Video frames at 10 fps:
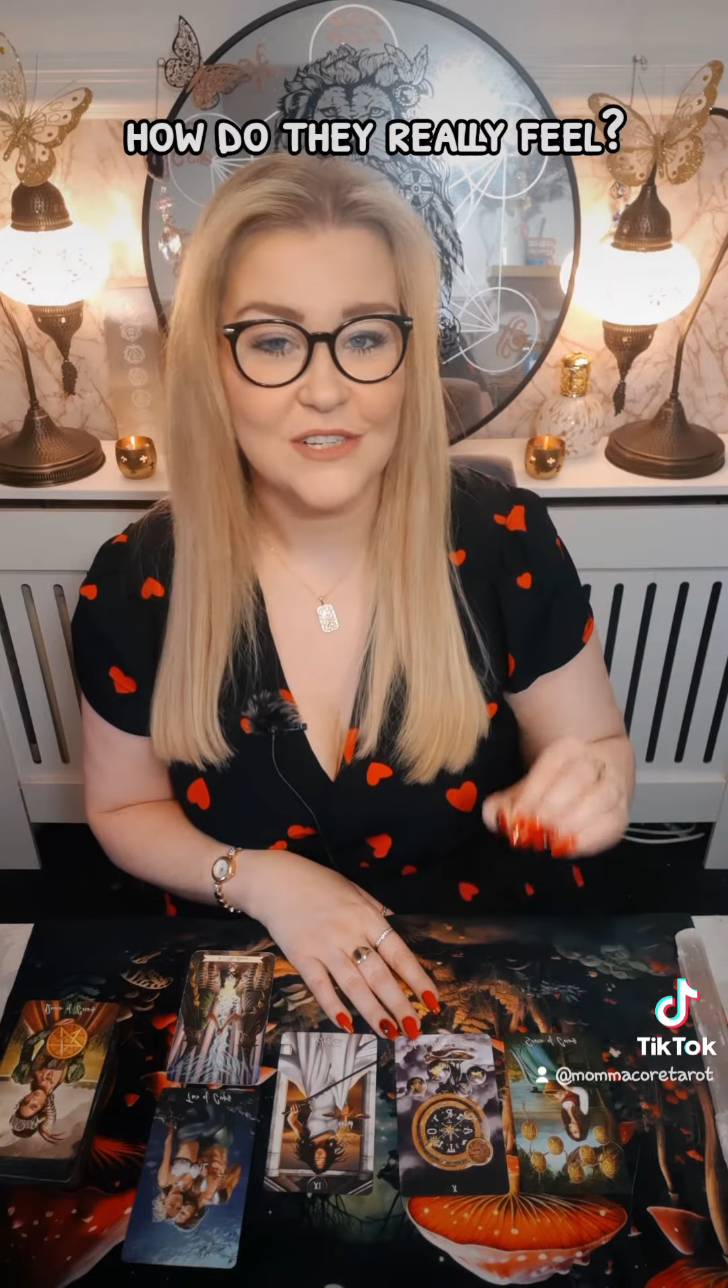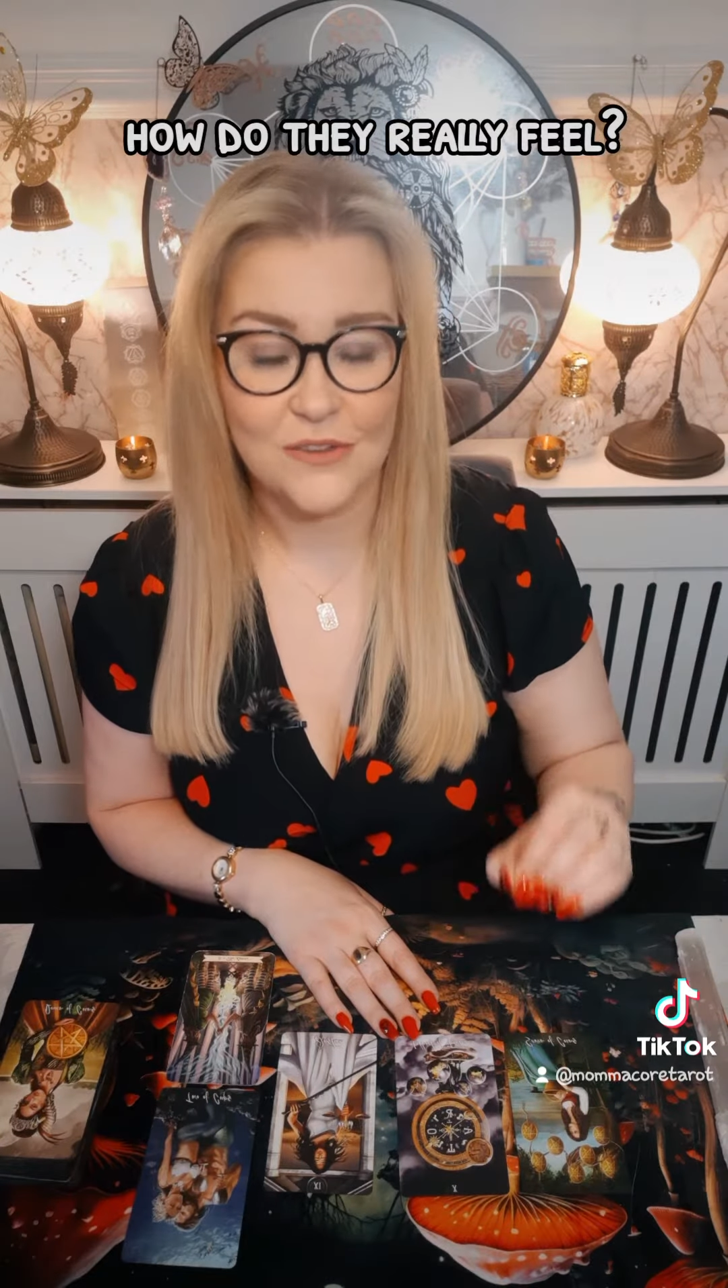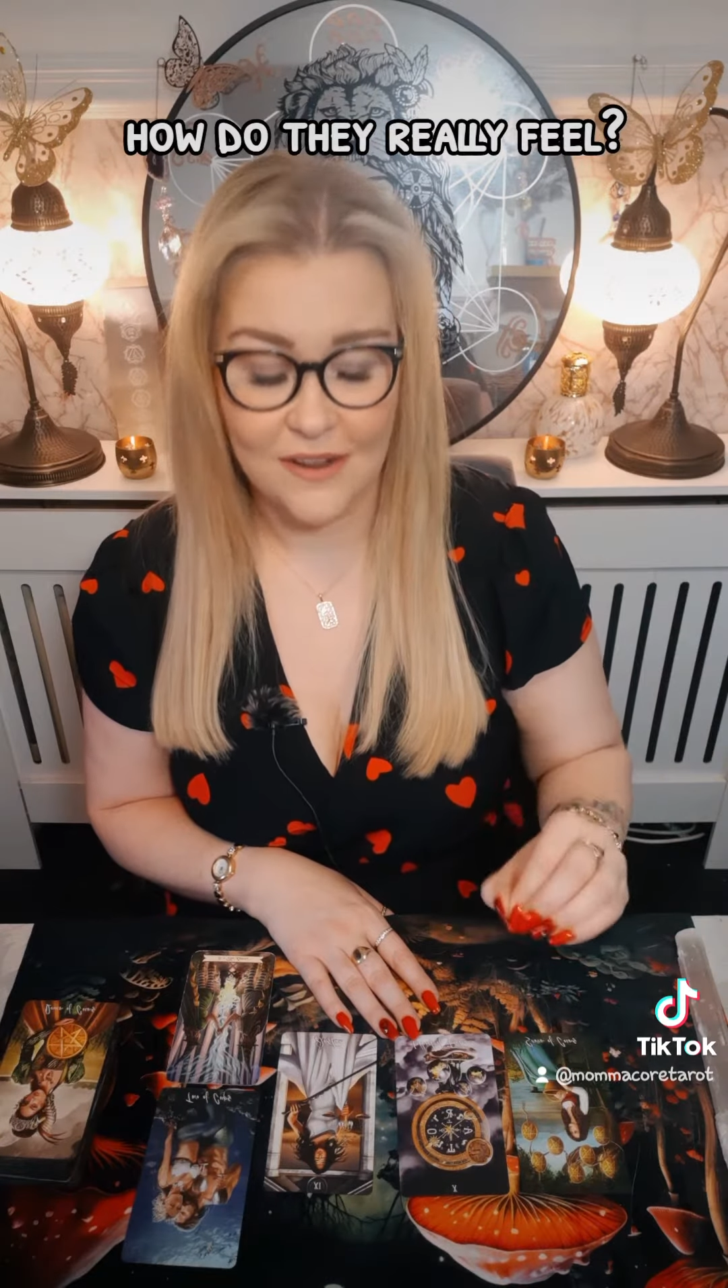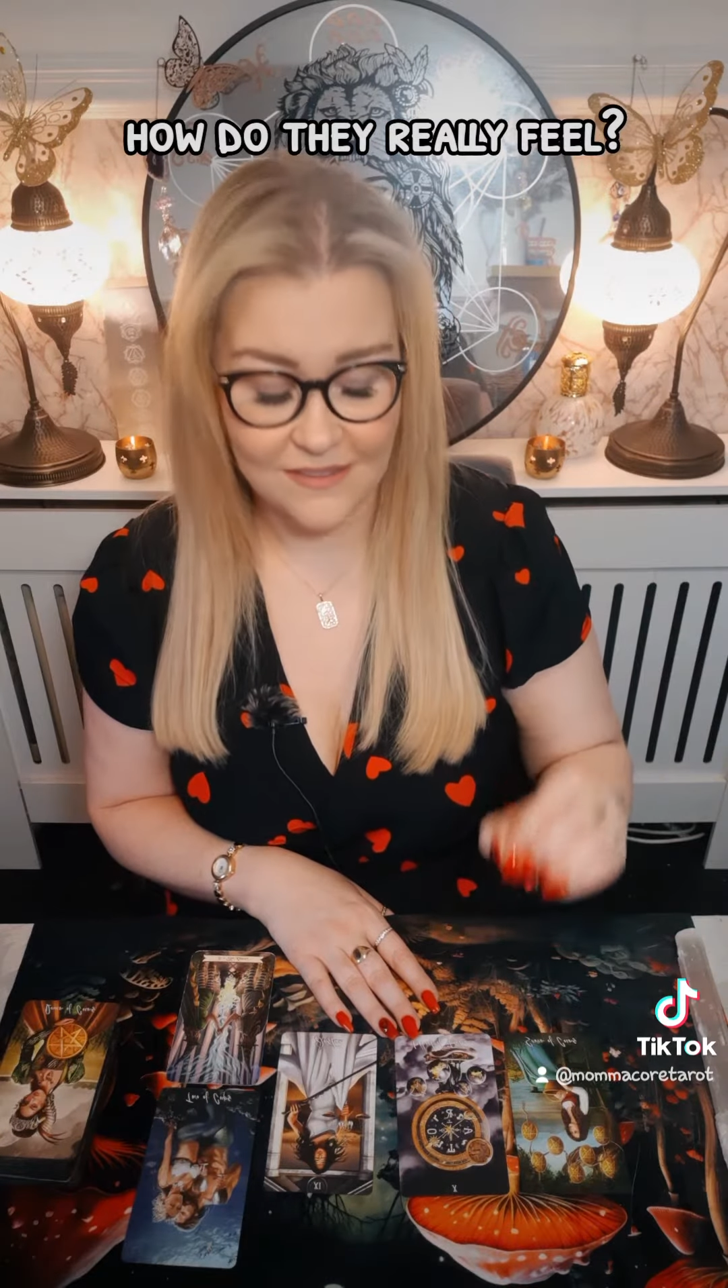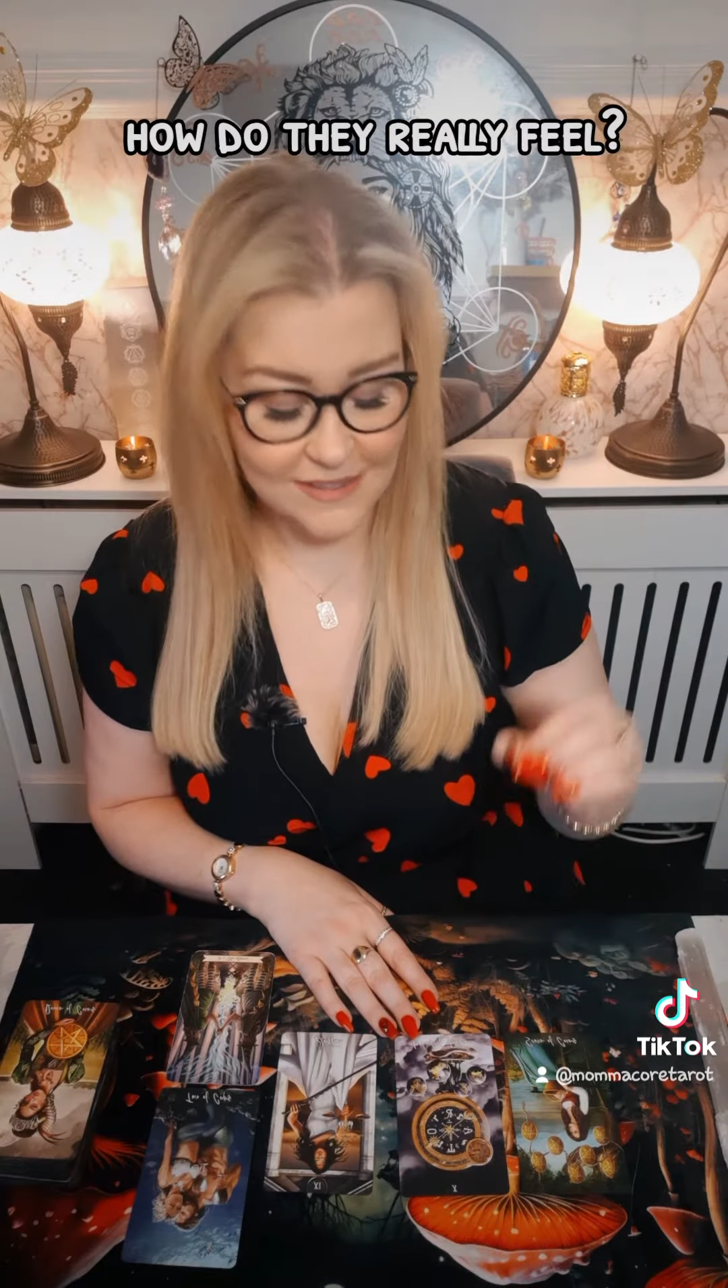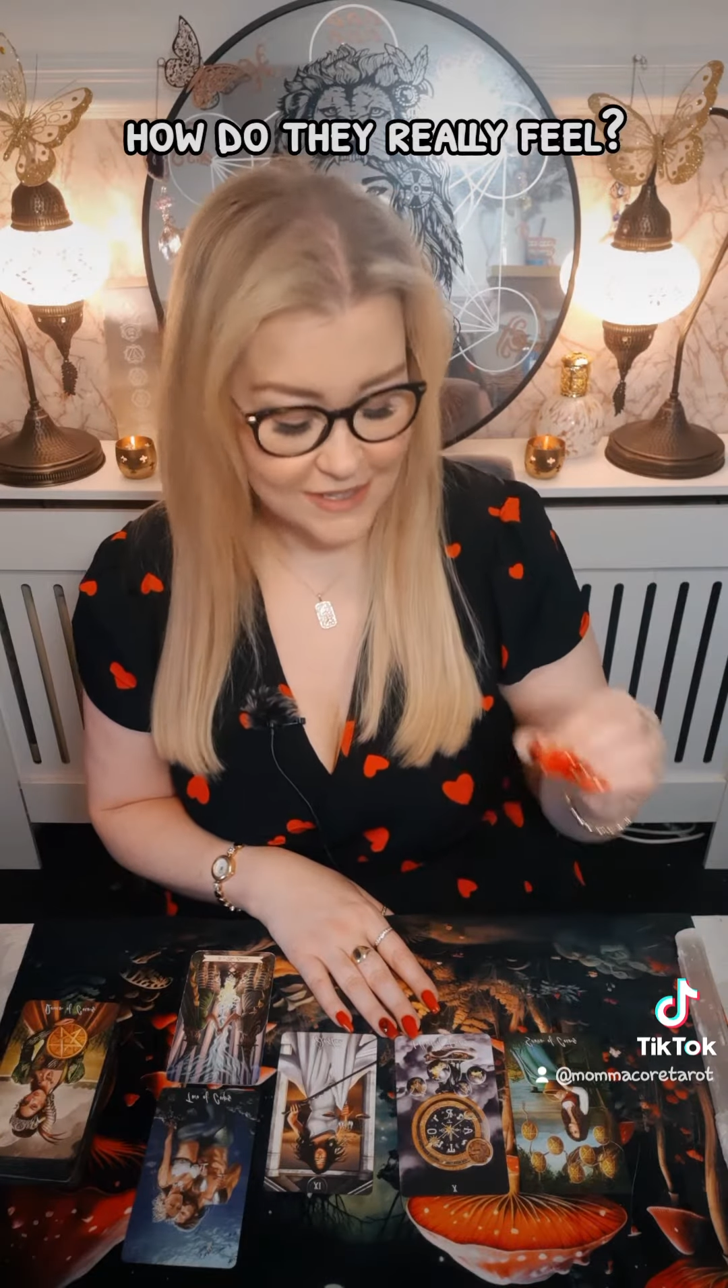strength to